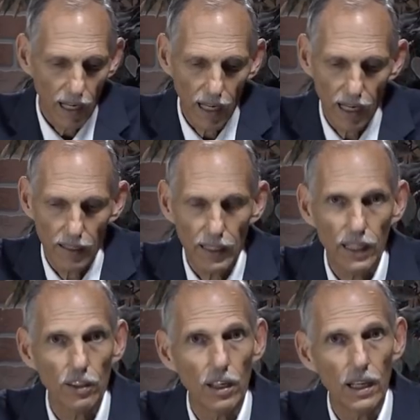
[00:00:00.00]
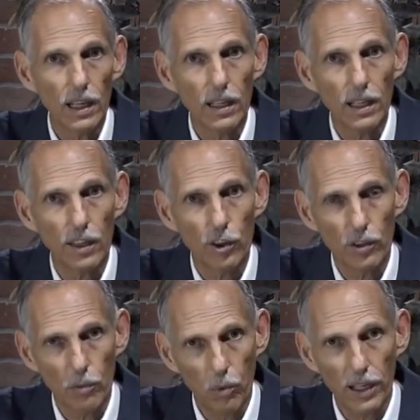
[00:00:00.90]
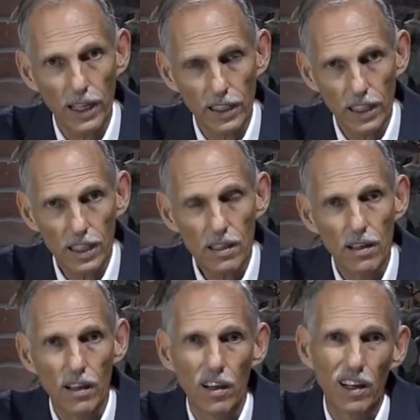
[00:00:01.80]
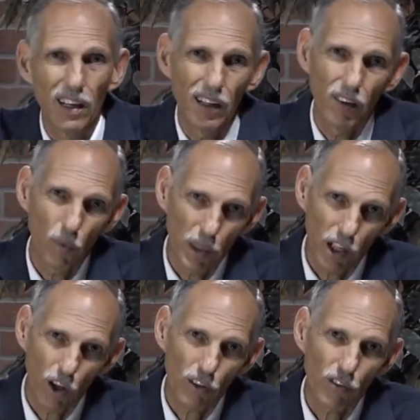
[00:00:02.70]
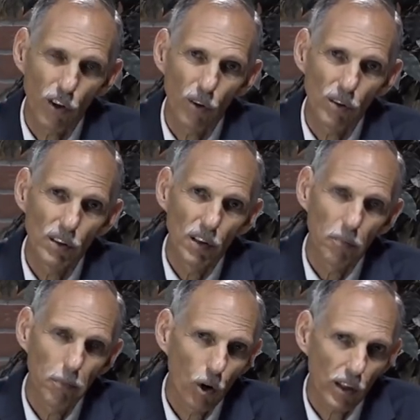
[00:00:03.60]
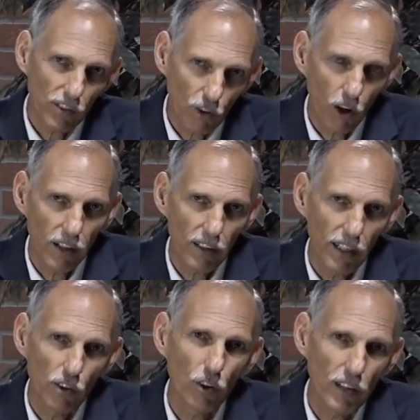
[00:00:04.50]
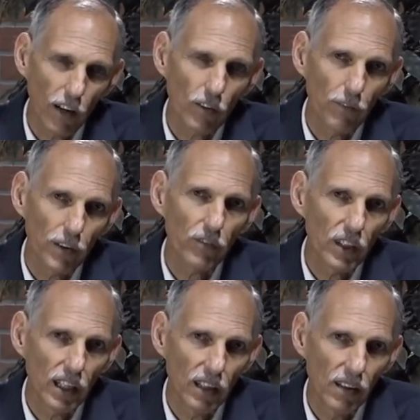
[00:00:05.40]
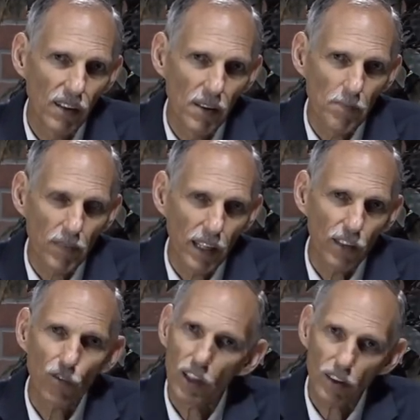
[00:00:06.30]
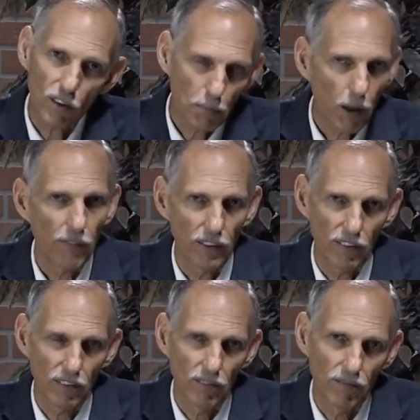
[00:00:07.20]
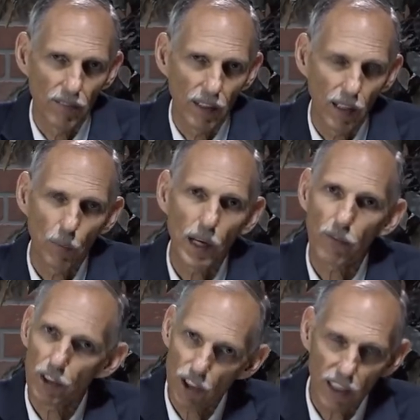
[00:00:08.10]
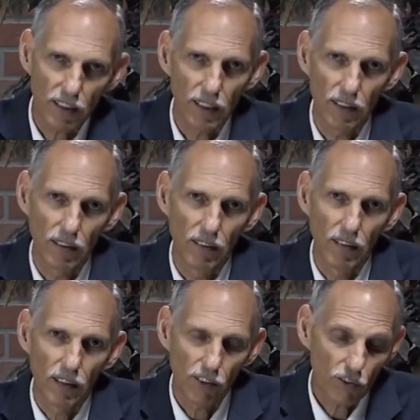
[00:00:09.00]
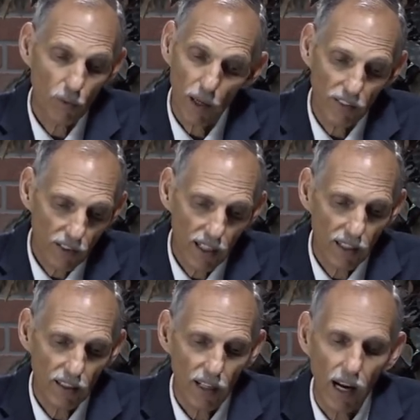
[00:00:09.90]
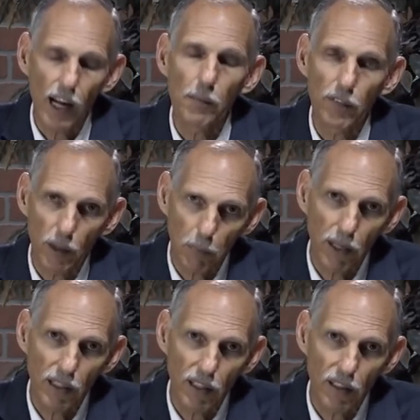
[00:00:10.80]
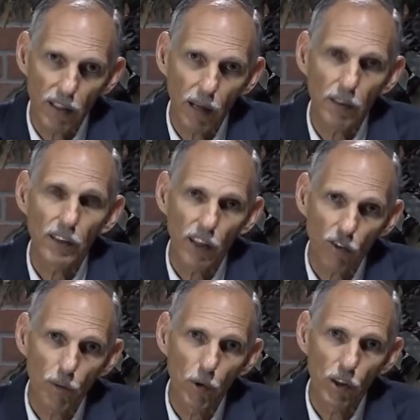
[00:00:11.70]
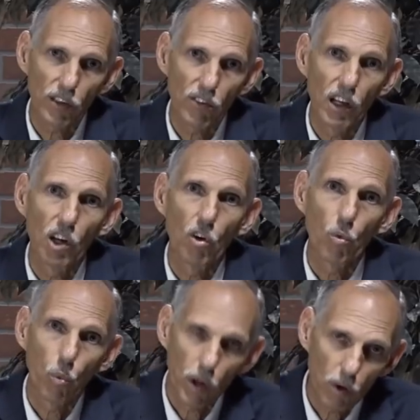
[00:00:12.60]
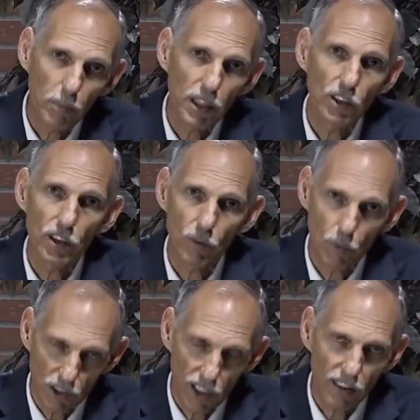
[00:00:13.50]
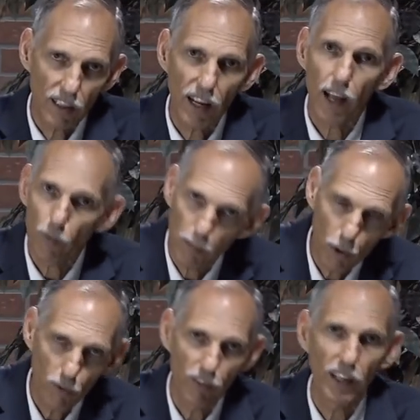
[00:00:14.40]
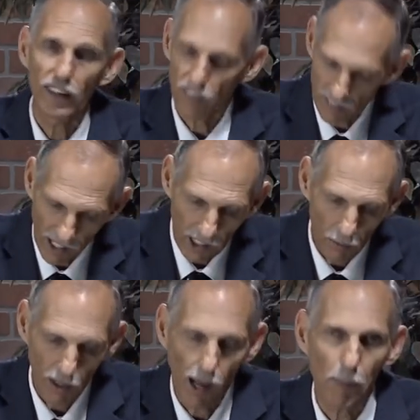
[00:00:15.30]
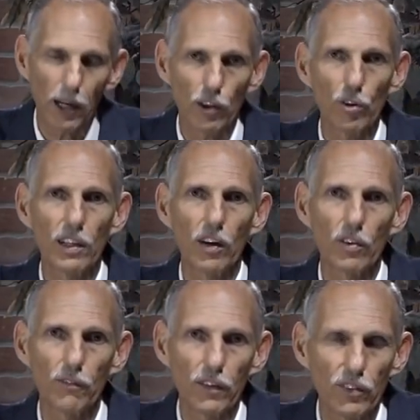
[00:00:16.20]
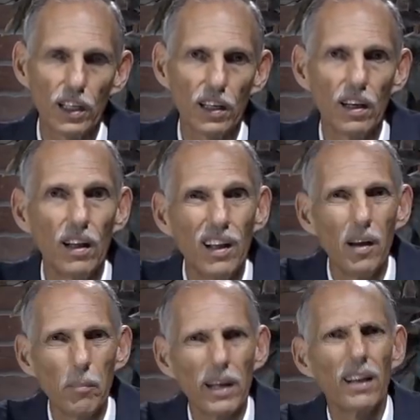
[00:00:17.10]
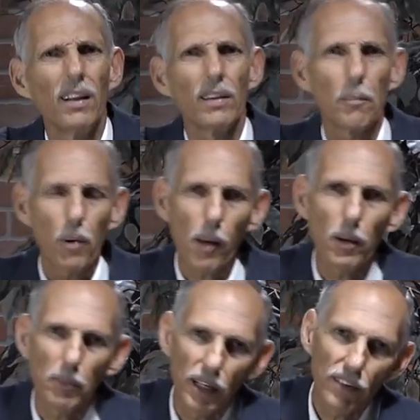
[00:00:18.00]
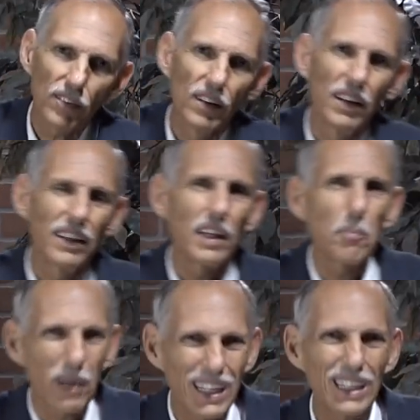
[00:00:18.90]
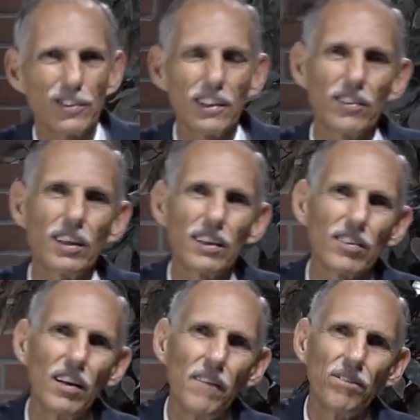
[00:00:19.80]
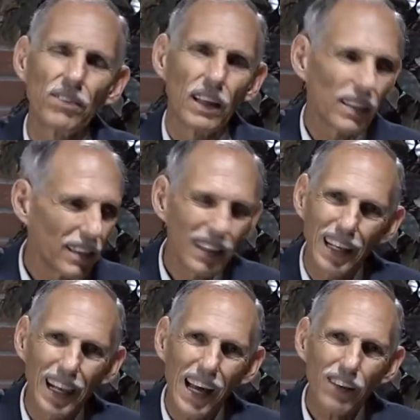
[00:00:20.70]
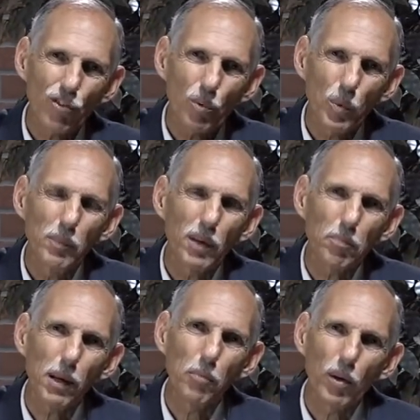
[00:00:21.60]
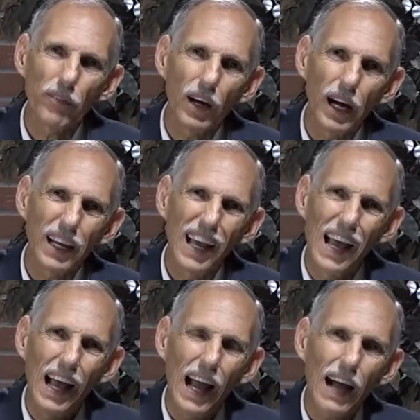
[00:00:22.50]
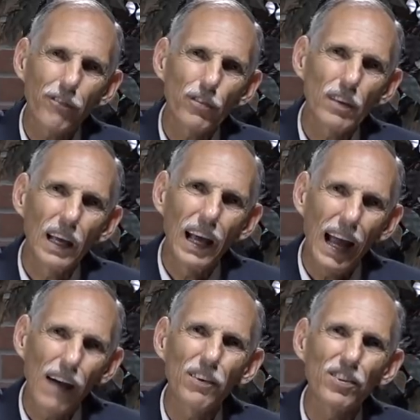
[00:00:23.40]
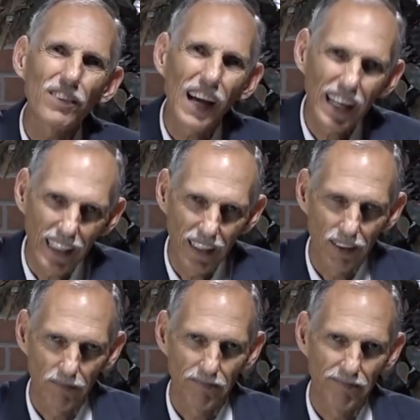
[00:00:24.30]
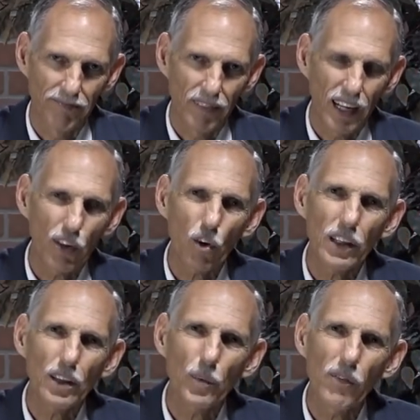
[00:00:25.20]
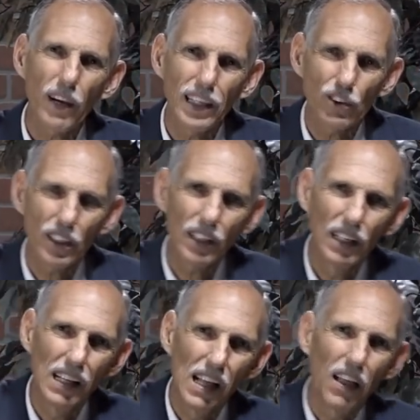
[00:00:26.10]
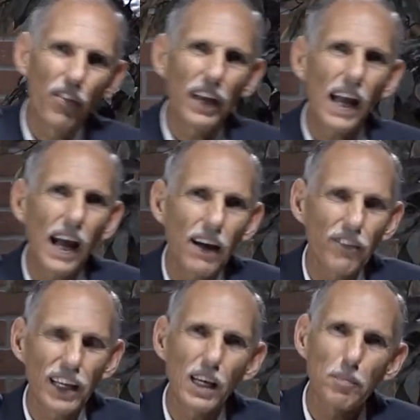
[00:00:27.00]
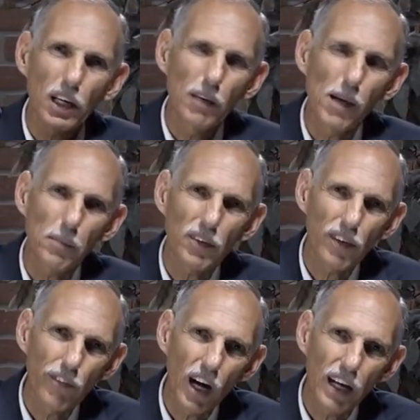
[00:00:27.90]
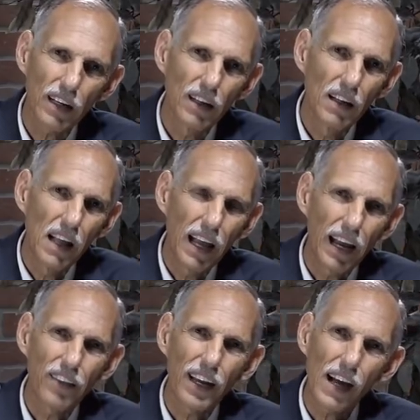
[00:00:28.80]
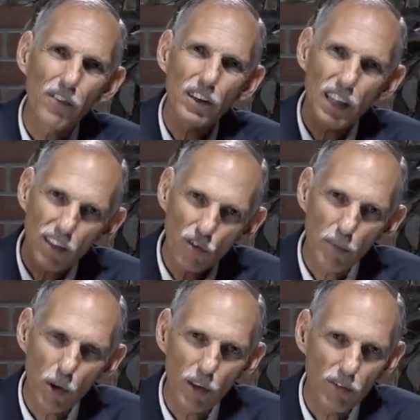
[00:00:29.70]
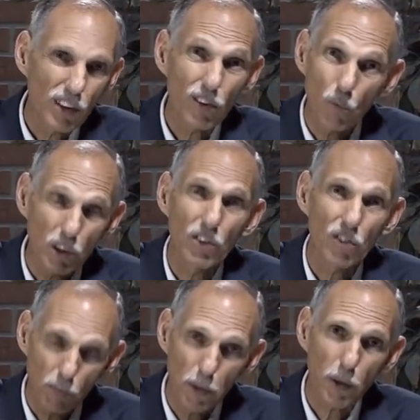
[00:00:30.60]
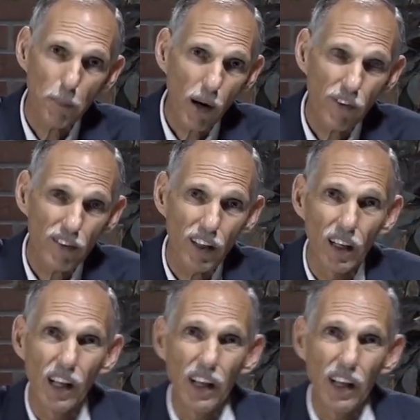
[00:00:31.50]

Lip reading: in 31 AD, we also broke his heart in 2015. He sent us prophets, and we have rejected it. Sister White said, I am of the opinion that the testimonies will be rejected and removed. And that's exactly what happened in 2015. But the problem is, the implication is this. The last remnant people of God have a sign. According to Revelation, they keep the commandments of God, and they have the testimony of Jesus, which is the spirit of prophecy.